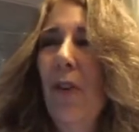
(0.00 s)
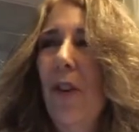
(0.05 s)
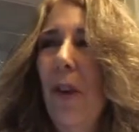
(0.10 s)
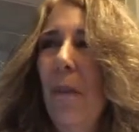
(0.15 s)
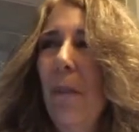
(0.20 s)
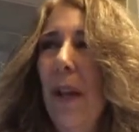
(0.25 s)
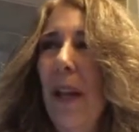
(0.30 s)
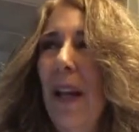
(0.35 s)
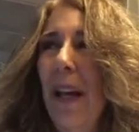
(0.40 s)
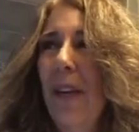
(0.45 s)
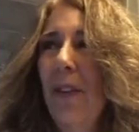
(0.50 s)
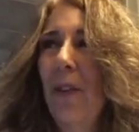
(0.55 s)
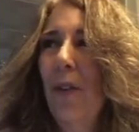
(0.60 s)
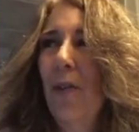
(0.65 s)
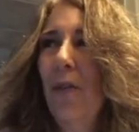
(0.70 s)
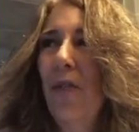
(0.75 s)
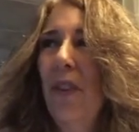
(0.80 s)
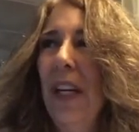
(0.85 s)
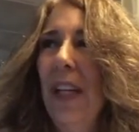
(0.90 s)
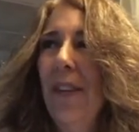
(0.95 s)
I blacked her
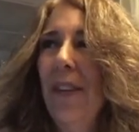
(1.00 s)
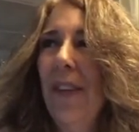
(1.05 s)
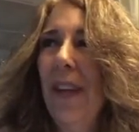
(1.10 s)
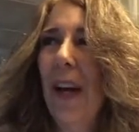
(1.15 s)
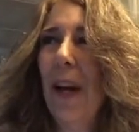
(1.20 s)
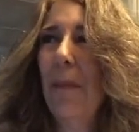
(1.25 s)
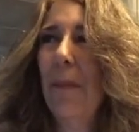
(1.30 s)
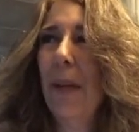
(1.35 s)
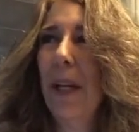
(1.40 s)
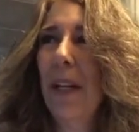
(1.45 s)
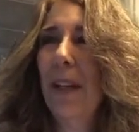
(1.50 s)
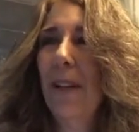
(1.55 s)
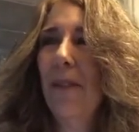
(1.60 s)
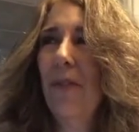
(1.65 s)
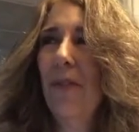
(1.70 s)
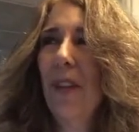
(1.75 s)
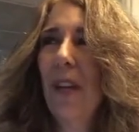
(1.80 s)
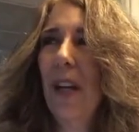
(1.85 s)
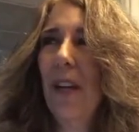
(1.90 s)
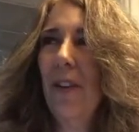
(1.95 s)
face out, but I
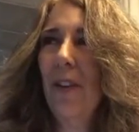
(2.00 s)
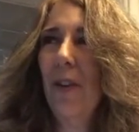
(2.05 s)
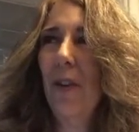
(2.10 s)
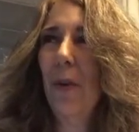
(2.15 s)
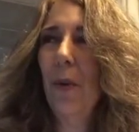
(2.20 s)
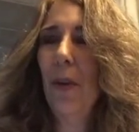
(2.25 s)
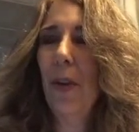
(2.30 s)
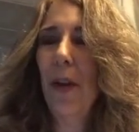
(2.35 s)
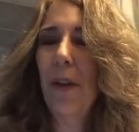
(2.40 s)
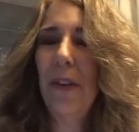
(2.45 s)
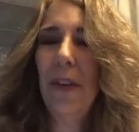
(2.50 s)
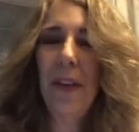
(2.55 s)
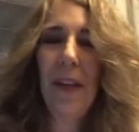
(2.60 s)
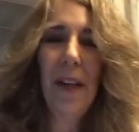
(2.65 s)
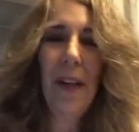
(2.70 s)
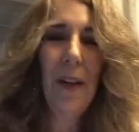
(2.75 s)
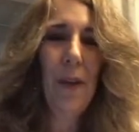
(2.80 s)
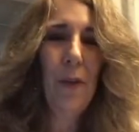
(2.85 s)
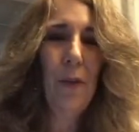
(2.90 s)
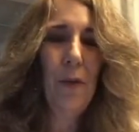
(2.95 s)
forgot to do it on the
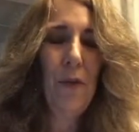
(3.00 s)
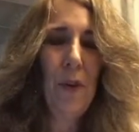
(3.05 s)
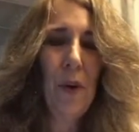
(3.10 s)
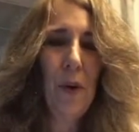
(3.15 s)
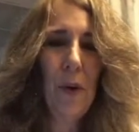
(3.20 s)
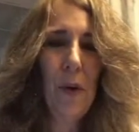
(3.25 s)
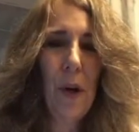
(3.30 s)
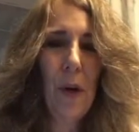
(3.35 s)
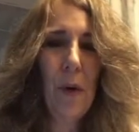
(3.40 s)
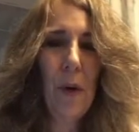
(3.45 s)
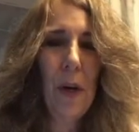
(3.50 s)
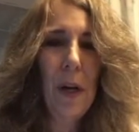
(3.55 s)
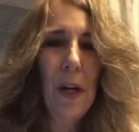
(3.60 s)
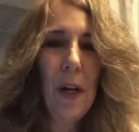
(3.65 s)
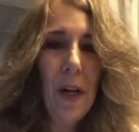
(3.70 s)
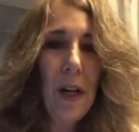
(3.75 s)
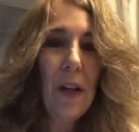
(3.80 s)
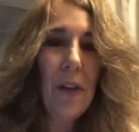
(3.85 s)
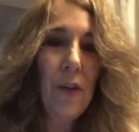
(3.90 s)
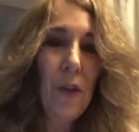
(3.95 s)
other photo.
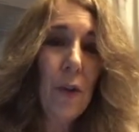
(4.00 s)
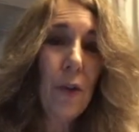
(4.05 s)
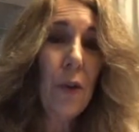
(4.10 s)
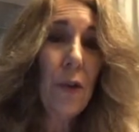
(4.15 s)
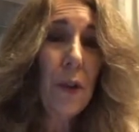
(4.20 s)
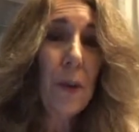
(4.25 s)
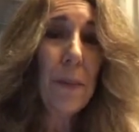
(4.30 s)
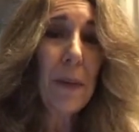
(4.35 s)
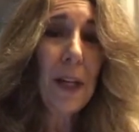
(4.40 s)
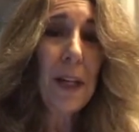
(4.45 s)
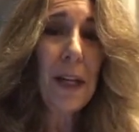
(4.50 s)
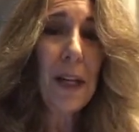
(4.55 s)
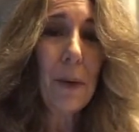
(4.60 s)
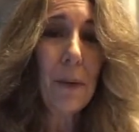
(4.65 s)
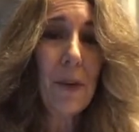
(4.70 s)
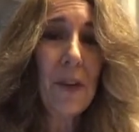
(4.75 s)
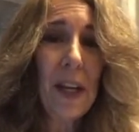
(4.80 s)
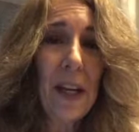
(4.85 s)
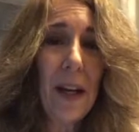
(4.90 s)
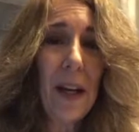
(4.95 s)
So there's somebody I
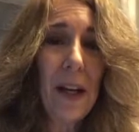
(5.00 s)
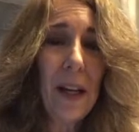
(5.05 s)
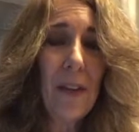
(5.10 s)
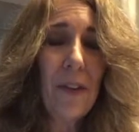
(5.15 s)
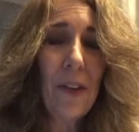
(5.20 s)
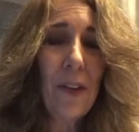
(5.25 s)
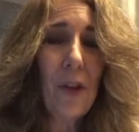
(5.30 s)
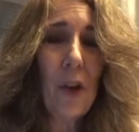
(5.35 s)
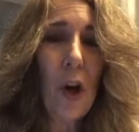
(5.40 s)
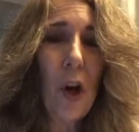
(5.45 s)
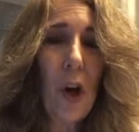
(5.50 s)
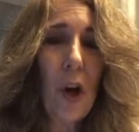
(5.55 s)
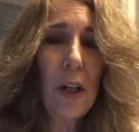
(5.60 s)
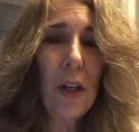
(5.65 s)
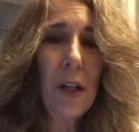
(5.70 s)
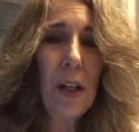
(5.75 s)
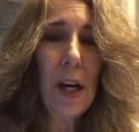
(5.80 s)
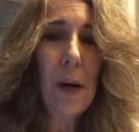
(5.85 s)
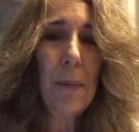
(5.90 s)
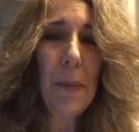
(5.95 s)
was at at the talk
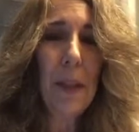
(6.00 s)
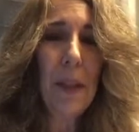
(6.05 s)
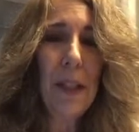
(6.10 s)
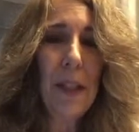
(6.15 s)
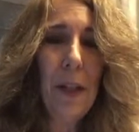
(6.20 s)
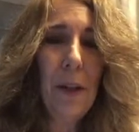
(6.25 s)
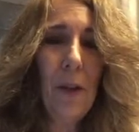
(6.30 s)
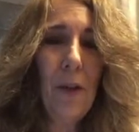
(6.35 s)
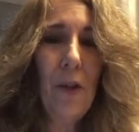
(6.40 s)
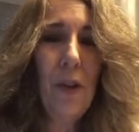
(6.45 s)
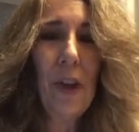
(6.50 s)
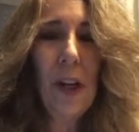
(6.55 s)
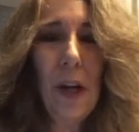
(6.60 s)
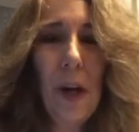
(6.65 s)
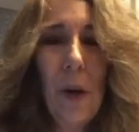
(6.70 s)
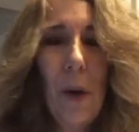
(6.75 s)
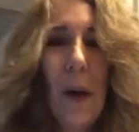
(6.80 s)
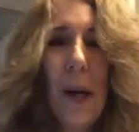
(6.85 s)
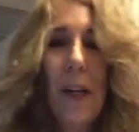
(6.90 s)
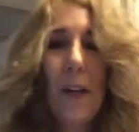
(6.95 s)
a couple of years
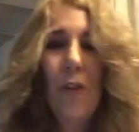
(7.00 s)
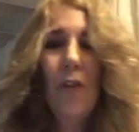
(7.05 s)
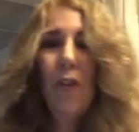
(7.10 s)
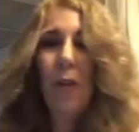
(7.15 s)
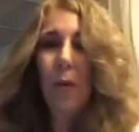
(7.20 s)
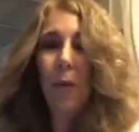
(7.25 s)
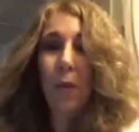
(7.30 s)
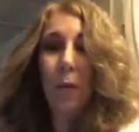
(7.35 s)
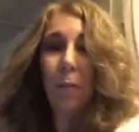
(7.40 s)
ago, and she was